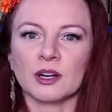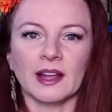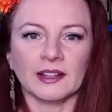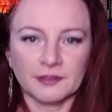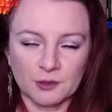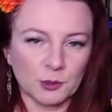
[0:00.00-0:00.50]
and
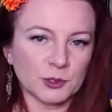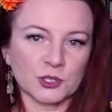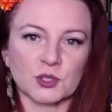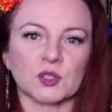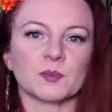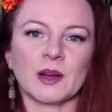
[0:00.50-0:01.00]
of course your
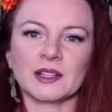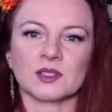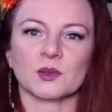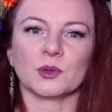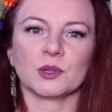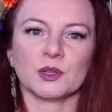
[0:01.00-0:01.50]
spice
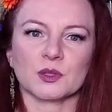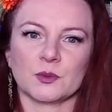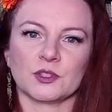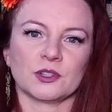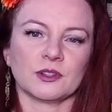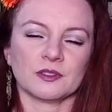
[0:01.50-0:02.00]
oils,
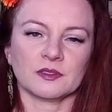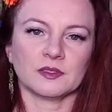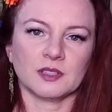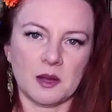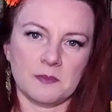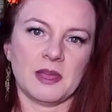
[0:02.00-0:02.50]
which are
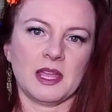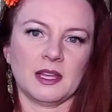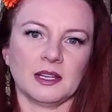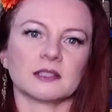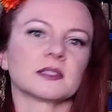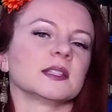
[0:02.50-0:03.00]

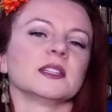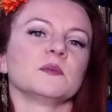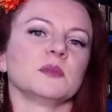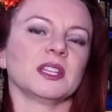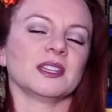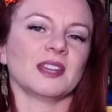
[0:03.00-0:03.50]
nutmeg,
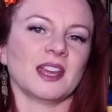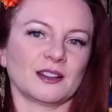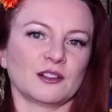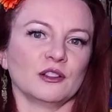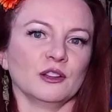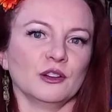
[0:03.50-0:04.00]
cinnamon, and
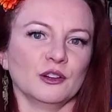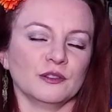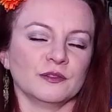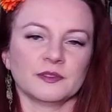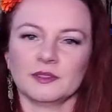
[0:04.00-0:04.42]
clove.